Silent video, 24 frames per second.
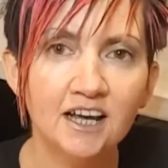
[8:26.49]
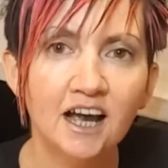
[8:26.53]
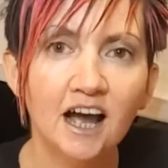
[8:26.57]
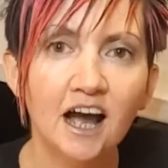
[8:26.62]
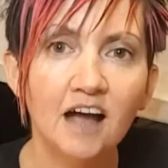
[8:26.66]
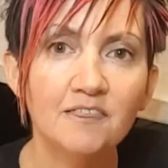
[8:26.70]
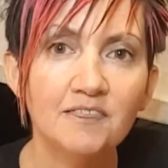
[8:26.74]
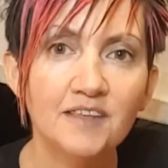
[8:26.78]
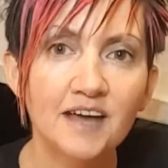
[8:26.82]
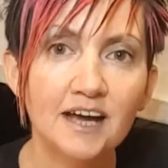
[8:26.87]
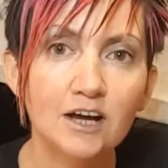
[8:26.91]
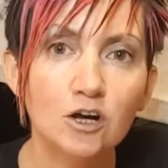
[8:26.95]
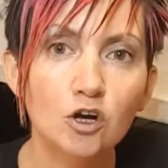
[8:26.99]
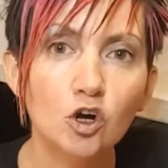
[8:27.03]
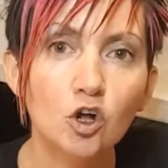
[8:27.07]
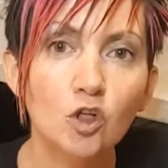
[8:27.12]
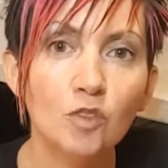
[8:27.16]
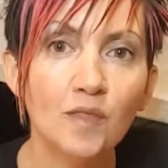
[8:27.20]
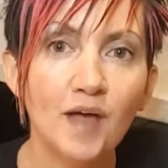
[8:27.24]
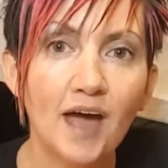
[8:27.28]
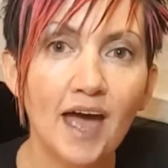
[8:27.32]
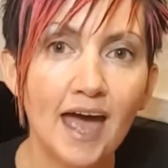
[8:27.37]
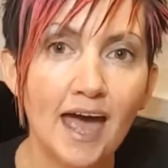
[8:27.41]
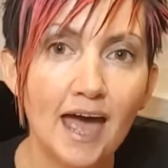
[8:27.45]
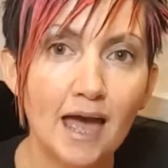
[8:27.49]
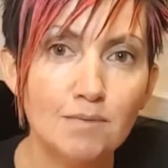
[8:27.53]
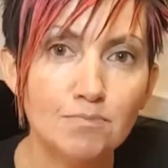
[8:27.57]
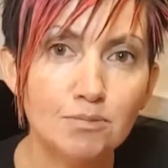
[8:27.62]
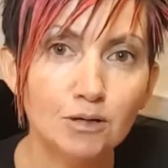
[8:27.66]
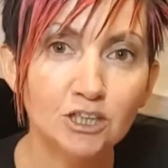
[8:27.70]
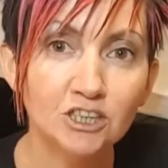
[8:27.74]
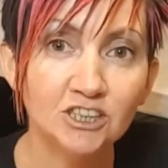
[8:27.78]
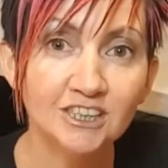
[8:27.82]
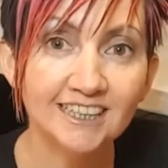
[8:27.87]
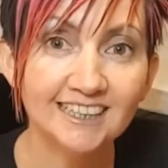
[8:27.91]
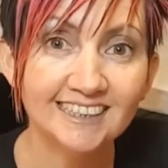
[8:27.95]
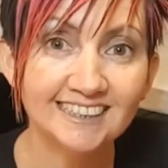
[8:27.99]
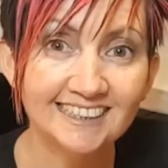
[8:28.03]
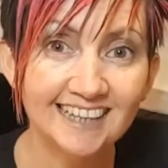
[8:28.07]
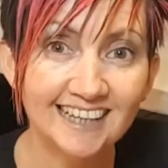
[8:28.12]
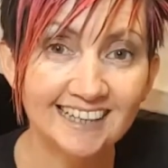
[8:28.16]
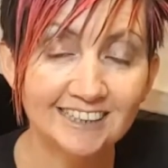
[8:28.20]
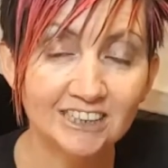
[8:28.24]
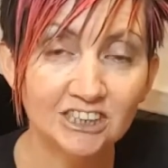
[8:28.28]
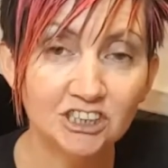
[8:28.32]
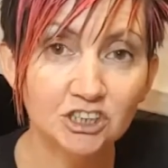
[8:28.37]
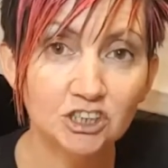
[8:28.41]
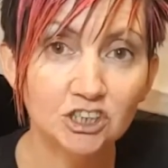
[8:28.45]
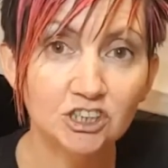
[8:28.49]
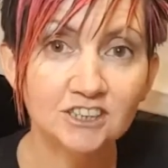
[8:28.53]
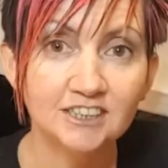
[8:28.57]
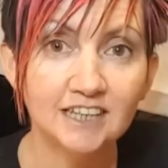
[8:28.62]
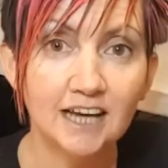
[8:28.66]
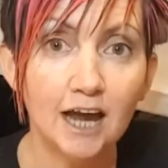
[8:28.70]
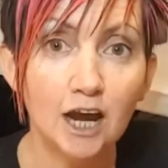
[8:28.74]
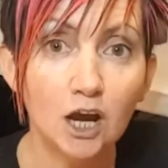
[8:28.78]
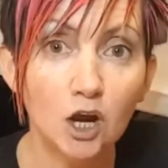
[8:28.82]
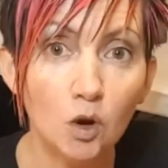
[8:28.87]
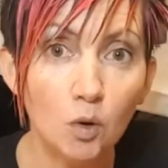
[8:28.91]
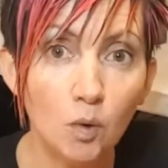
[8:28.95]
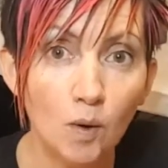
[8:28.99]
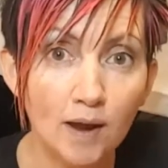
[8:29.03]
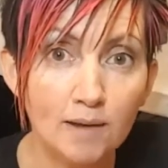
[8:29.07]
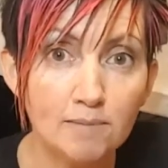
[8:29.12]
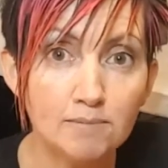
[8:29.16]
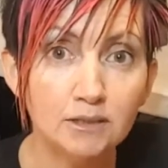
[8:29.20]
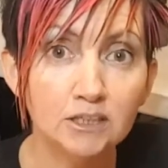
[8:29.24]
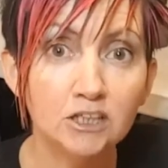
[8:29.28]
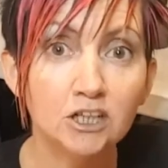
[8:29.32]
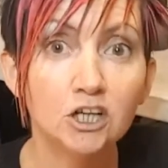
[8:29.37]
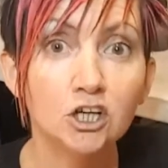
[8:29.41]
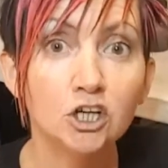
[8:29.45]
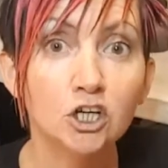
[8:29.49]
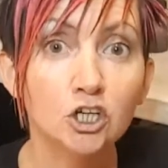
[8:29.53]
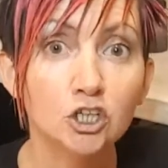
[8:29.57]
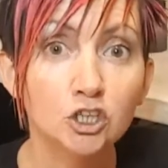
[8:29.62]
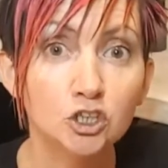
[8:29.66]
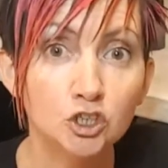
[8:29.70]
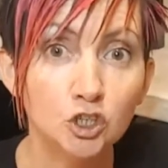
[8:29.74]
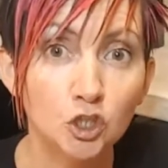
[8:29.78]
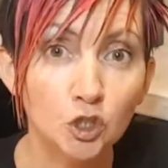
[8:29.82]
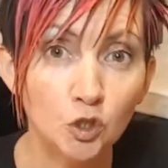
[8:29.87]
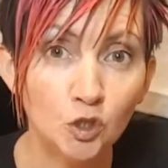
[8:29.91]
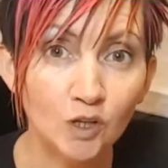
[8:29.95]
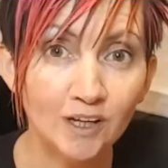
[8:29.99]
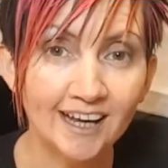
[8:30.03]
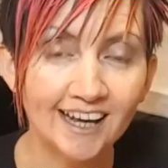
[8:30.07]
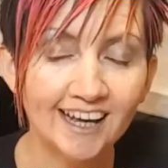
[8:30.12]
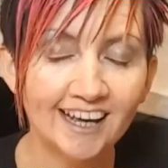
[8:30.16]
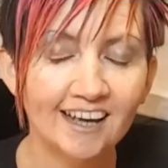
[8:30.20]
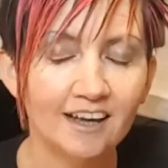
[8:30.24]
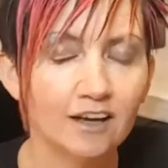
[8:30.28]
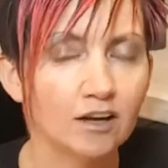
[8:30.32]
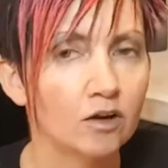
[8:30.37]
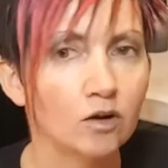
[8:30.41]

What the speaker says: and they're called the Airbrush Essentials Equipment Toolkit.